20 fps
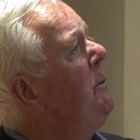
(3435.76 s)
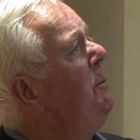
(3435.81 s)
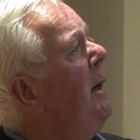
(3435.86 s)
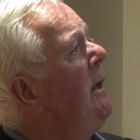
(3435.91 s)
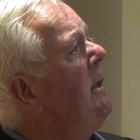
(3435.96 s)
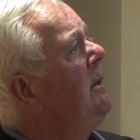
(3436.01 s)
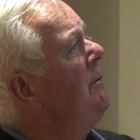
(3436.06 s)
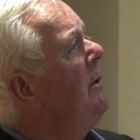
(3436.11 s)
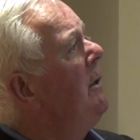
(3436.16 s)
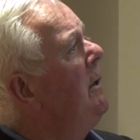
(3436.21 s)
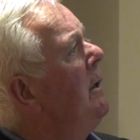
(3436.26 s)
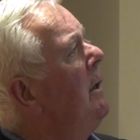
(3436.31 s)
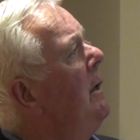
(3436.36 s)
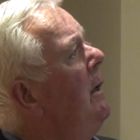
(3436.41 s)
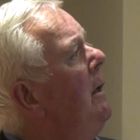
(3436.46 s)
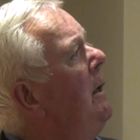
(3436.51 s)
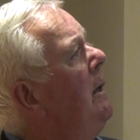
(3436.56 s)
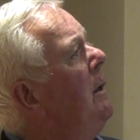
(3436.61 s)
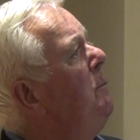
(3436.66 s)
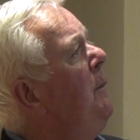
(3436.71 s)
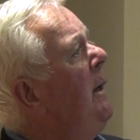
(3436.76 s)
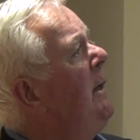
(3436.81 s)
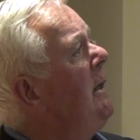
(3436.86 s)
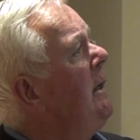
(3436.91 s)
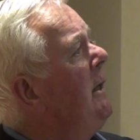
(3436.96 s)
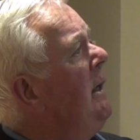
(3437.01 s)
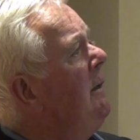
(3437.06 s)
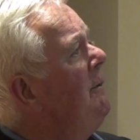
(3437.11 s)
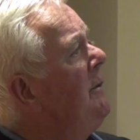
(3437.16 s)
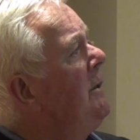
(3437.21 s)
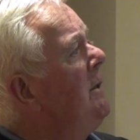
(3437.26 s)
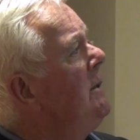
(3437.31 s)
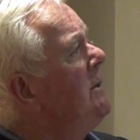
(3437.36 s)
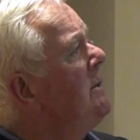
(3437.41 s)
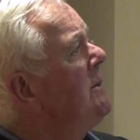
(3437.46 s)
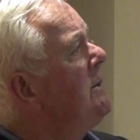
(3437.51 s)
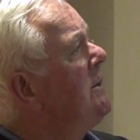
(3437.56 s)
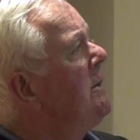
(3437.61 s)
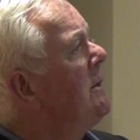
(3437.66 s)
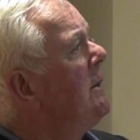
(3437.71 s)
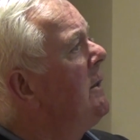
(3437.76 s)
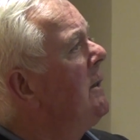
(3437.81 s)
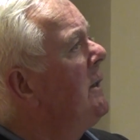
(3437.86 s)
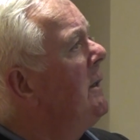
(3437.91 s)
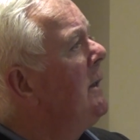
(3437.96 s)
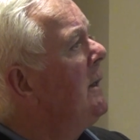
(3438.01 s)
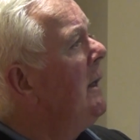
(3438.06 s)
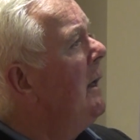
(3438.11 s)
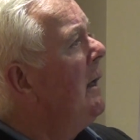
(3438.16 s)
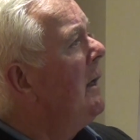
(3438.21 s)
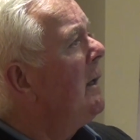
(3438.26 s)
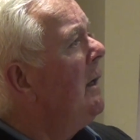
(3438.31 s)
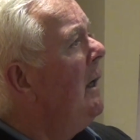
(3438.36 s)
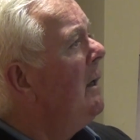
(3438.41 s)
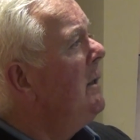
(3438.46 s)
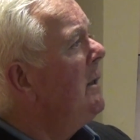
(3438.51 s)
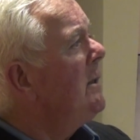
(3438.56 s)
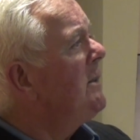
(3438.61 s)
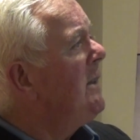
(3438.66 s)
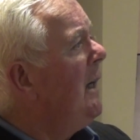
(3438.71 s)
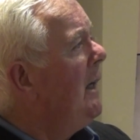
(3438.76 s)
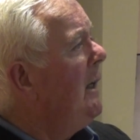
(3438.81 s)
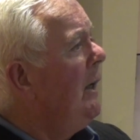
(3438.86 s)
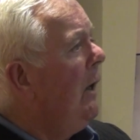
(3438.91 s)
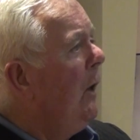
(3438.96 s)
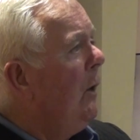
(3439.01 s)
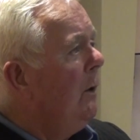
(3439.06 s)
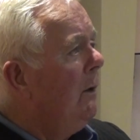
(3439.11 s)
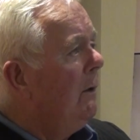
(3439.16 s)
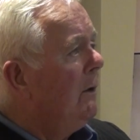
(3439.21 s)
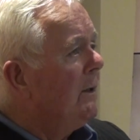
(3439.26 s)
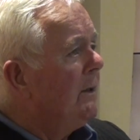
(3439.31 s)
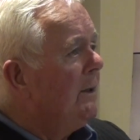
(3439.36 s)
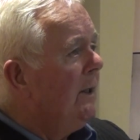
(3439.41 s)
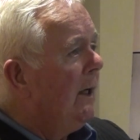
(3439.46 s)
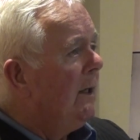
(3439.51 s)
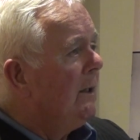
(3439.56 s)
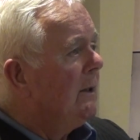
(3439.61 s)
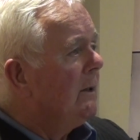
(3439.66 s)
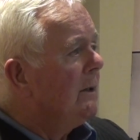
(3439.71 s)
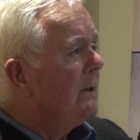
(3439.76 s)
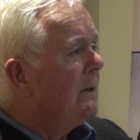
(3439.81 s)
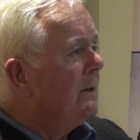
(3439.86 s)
Bettyville. Medical evidence cannot say how long dead.